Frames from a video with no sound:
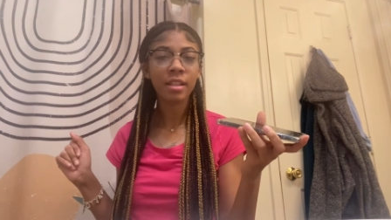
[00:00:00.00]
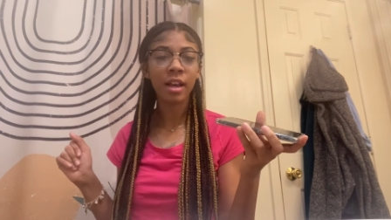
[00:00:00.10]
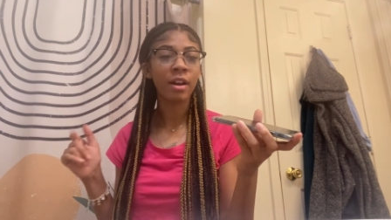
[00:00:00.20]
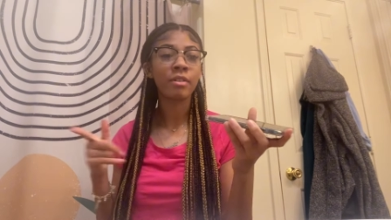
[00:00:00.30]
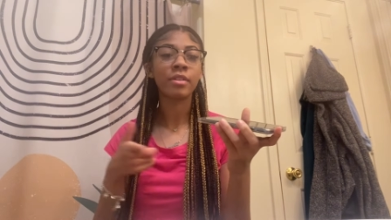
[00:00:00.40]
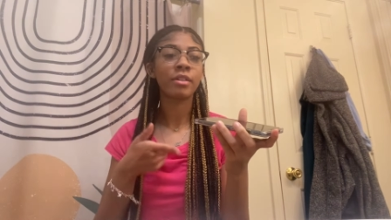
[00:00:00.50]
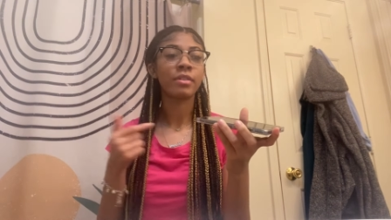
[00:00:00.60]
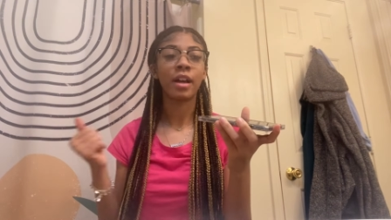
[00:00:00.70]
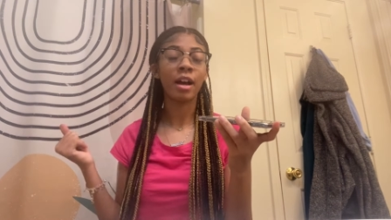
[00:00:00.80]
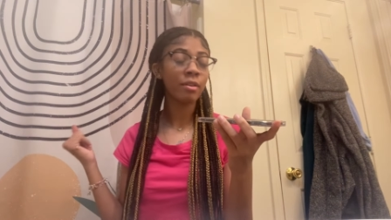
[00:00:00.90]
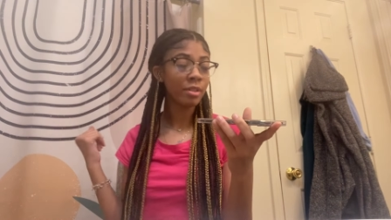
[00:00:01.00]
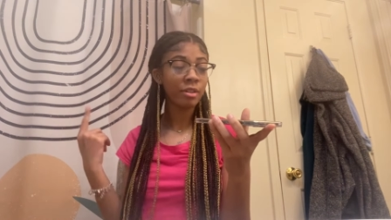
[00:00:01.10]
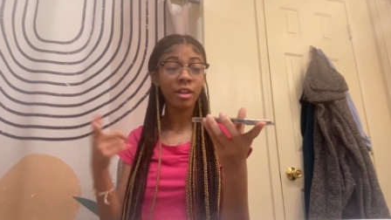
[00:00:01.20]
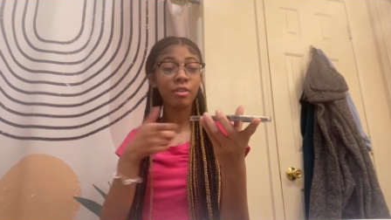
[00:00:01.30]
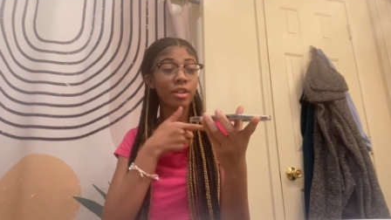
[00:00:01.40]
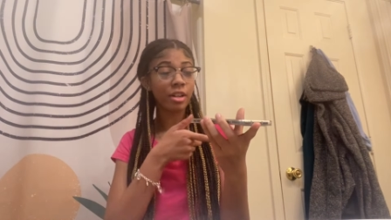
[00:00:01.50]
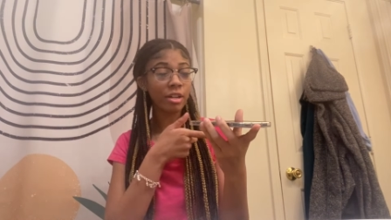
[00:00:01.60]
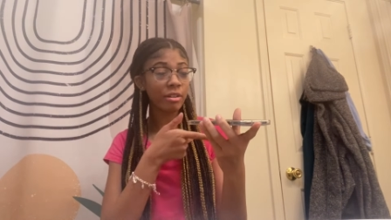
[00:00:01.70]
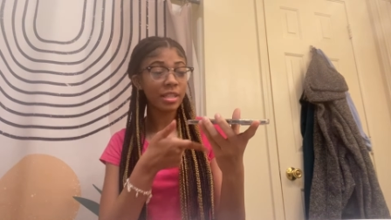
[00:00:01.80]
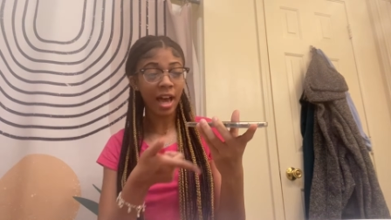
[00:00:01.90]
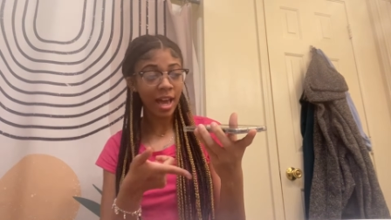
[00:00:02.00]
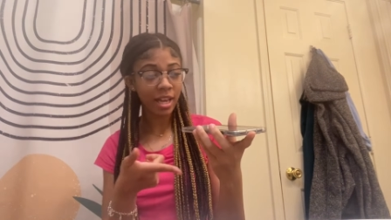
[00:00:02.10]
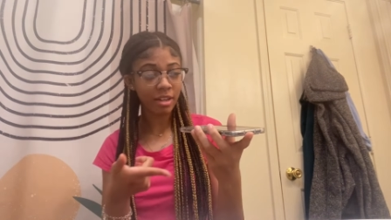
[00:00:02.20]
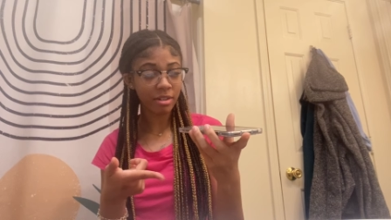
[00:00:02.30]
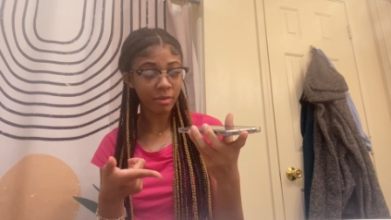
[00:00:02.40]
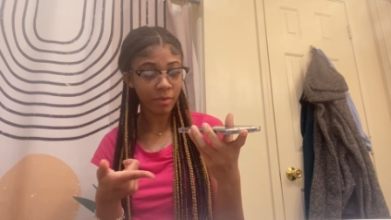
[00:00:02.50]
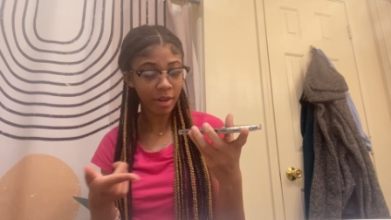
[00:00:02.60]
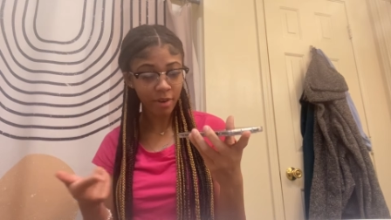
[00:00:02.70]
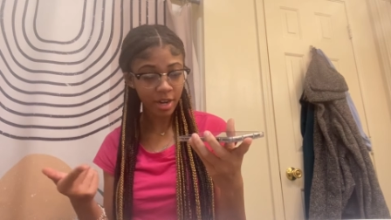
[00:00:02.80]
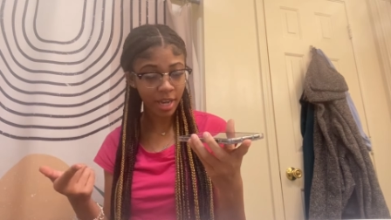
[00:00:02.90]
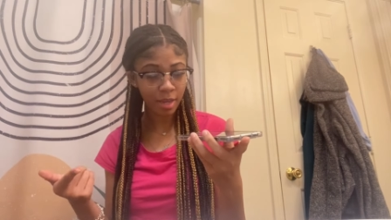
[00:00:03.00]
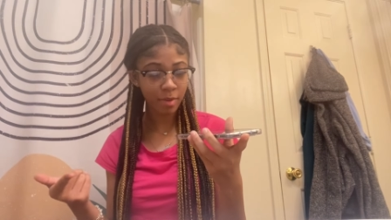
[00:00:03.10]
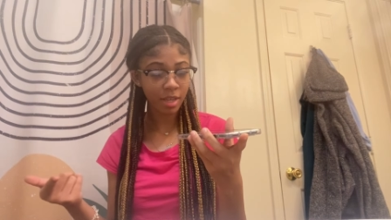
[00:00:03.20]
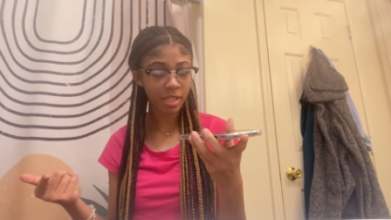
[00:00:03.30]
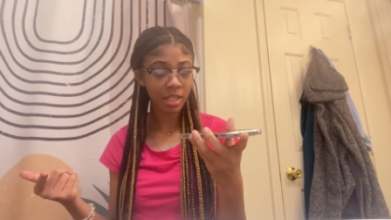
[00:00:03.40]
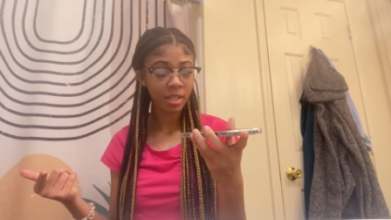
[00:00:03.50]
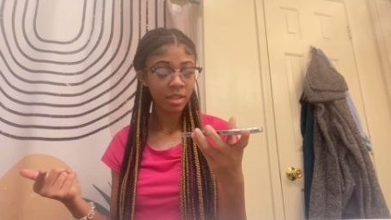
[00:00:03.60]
I don't know. I don't know your girl, Ty, whatever her name is.